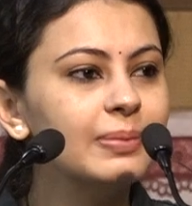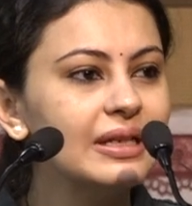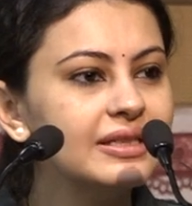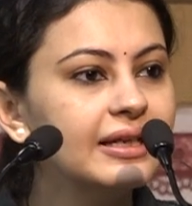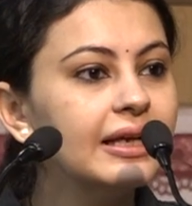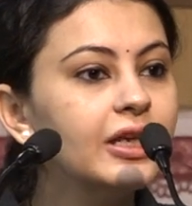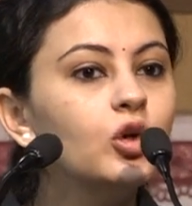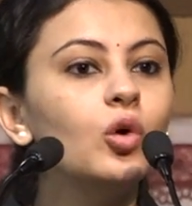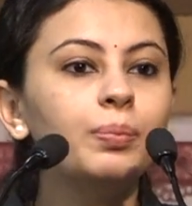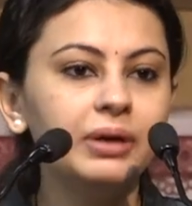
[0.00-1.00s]
basically
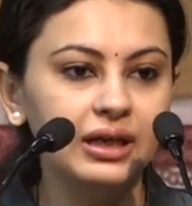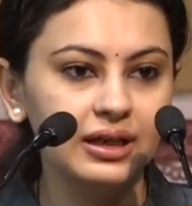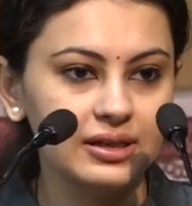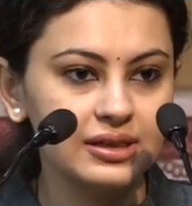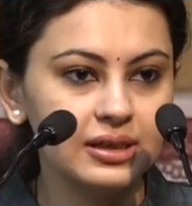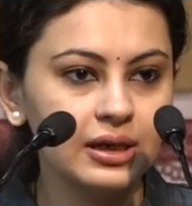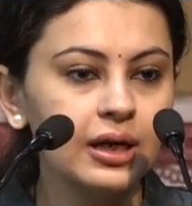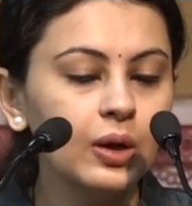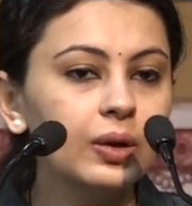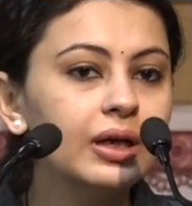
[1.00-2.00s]
no periods.
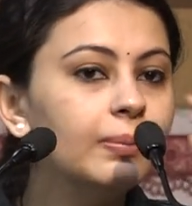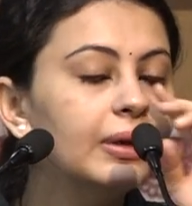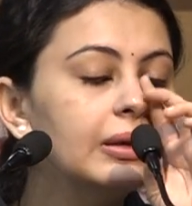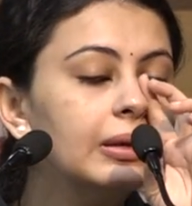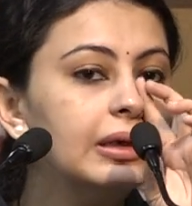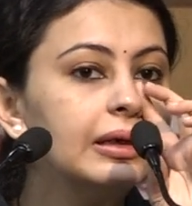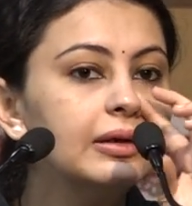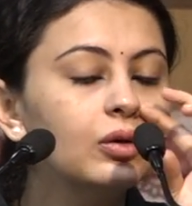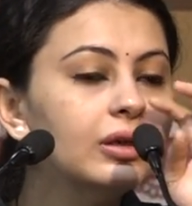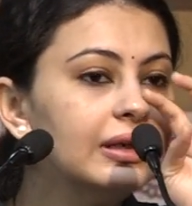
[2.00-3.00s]
Okay, but
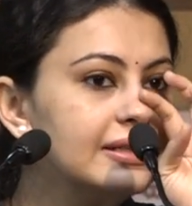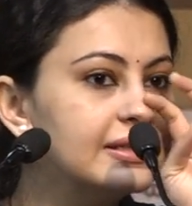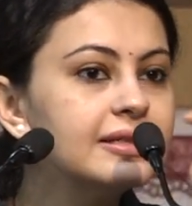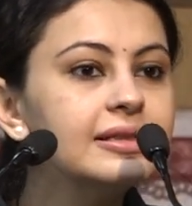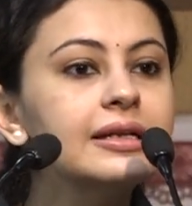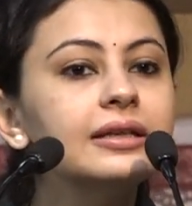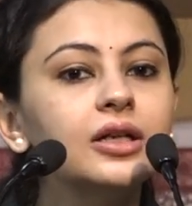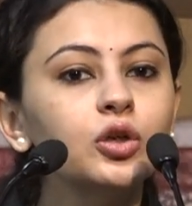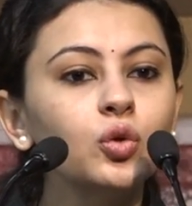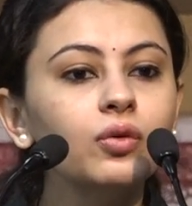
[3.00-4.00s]
not necessarily
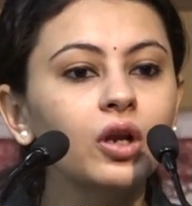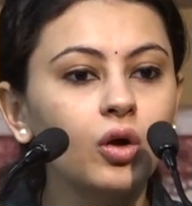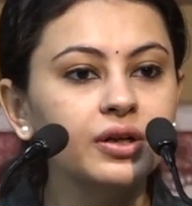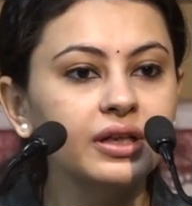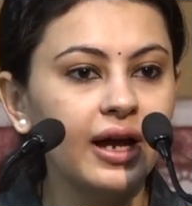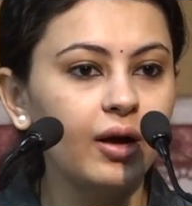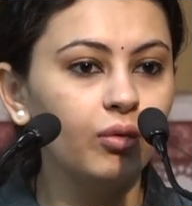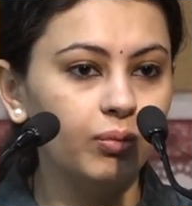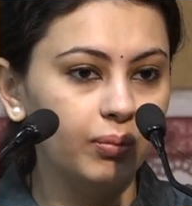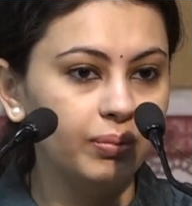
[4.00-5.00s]
that you will not
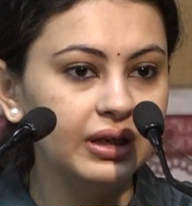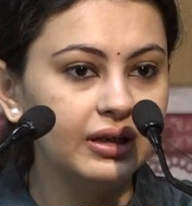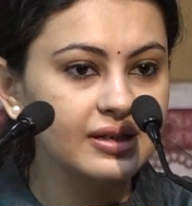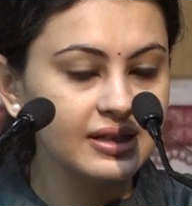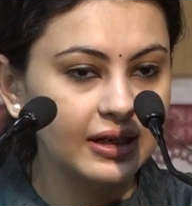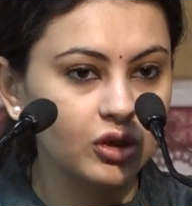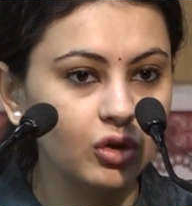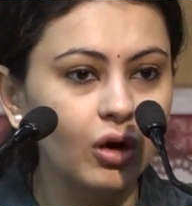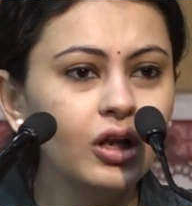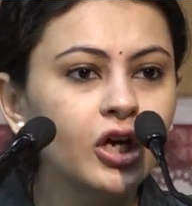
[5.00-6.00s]
have periods at
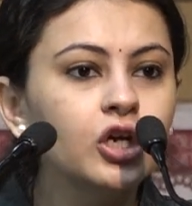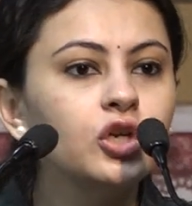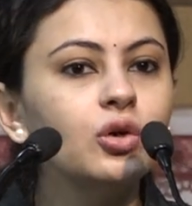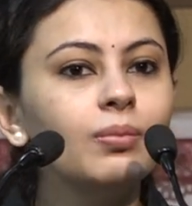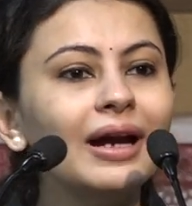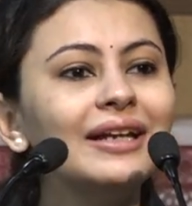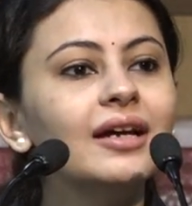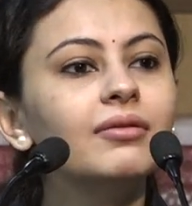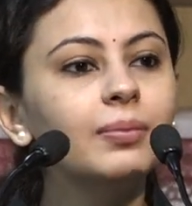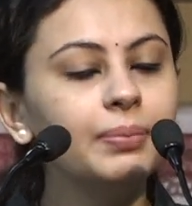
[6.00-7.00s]
all. You might
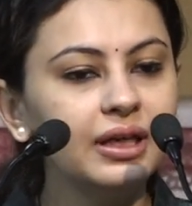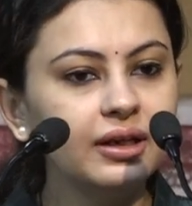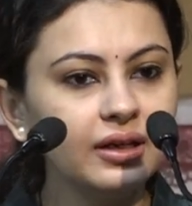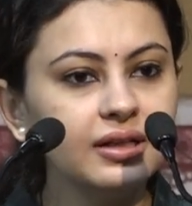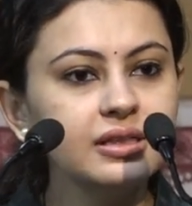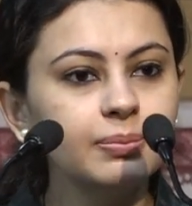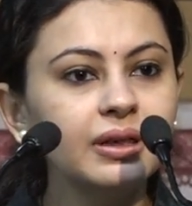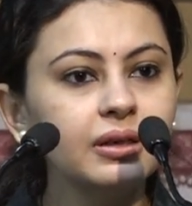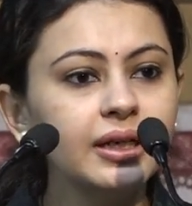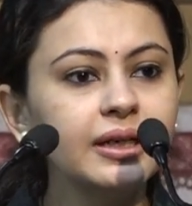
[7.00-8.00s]
have a periods,
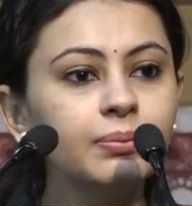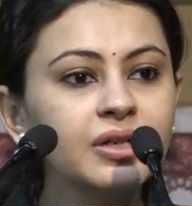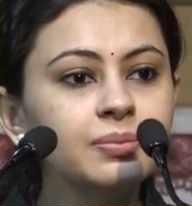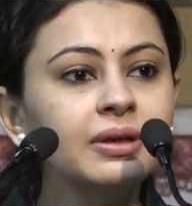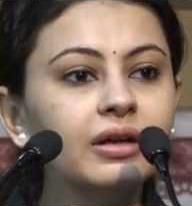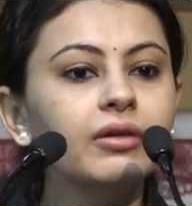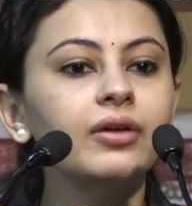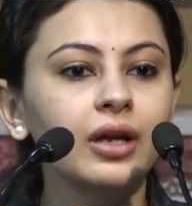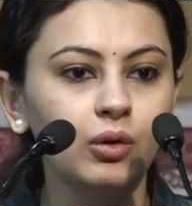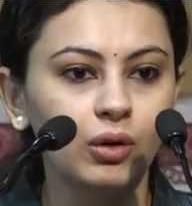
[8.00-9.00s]
but it must be
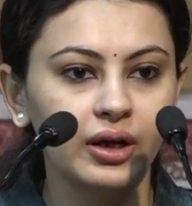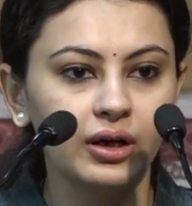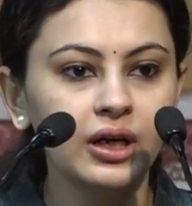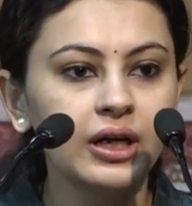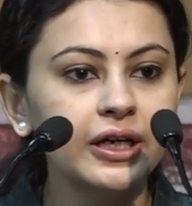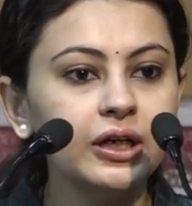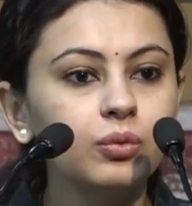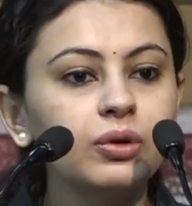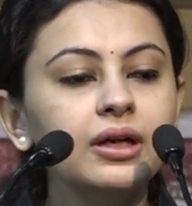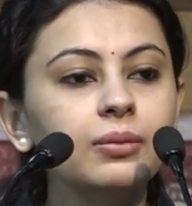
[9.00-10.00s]
irregular. It
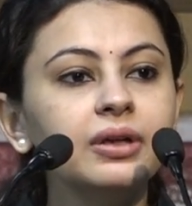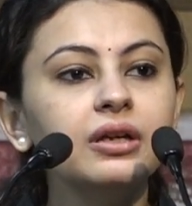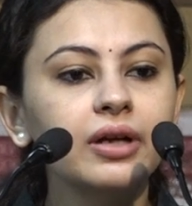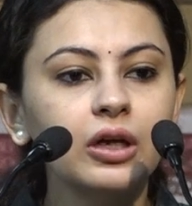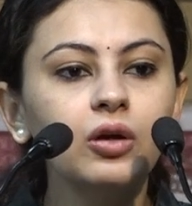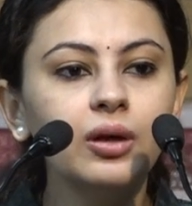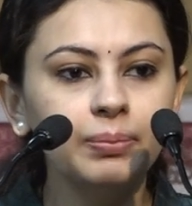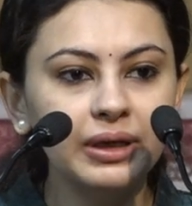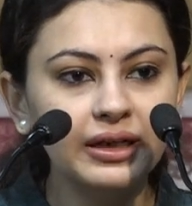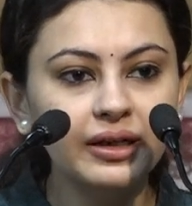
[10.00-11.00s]
wouldn't be a regular
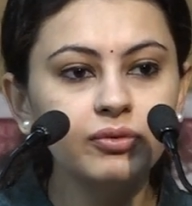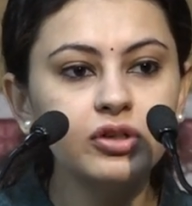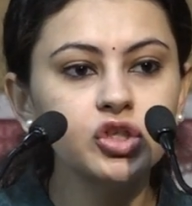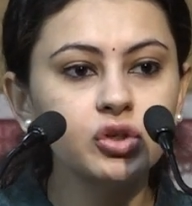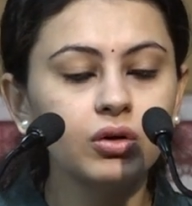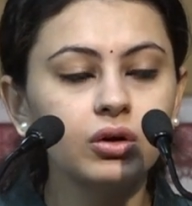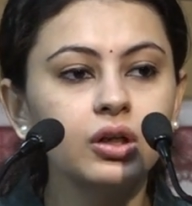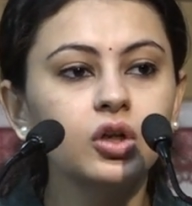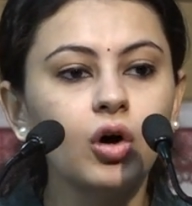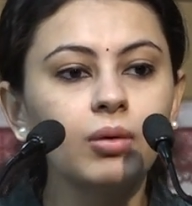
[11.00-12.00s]
period, which
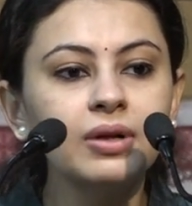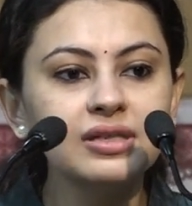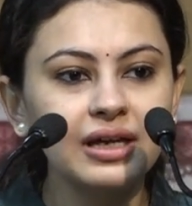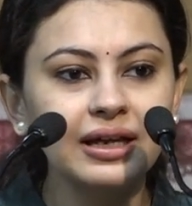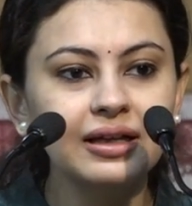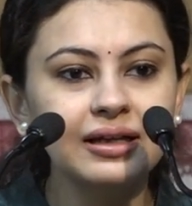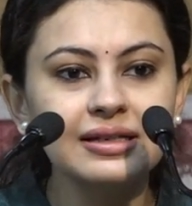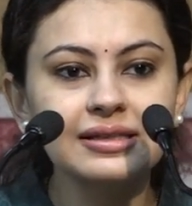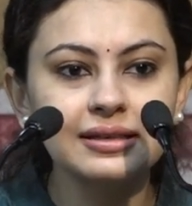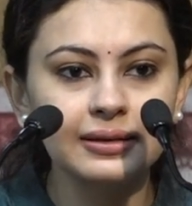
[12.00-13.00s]
the normal cycle
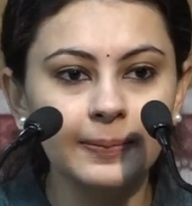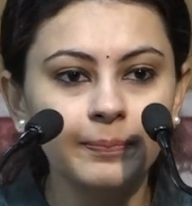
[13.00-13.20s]
is uh,